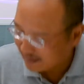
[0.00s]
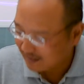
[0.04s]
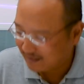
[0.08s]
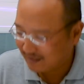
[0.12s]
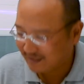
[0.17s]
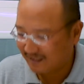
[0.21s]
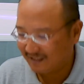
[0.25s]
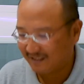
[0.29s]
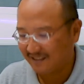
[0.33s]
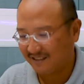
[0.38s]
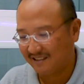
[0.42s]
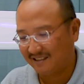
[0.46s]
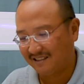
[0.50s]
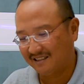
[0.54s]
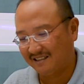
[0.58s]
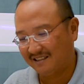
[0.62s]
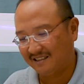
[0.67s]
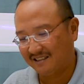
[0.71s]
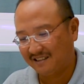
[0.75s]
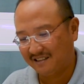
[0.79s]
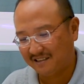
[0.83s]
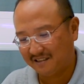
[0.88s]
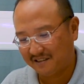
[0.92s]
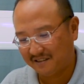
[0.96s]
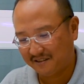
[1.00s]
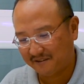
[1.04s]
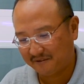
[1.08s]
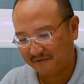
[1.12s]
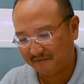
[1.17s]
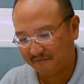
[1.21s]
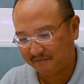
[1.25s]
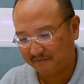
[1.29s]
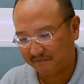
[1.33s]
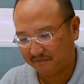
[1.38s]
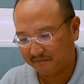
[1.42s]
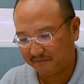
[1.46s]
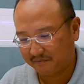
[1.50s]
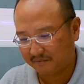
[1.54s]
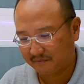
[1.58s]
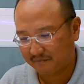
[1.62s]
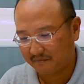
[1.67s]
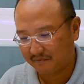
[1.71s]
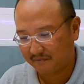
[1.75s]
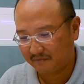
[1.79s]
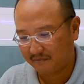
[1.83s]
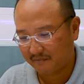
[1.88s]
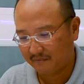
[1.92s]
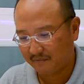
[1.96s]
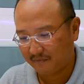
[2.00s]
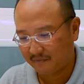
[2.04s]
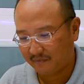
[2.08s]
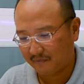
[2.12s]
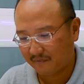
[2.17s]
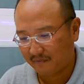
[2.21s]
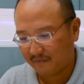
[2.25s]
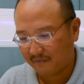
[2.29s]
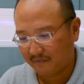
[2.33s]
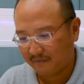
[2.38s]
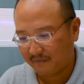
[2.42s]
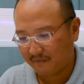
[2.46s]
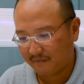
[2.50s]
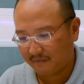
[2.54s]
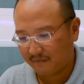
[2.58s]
[no speech]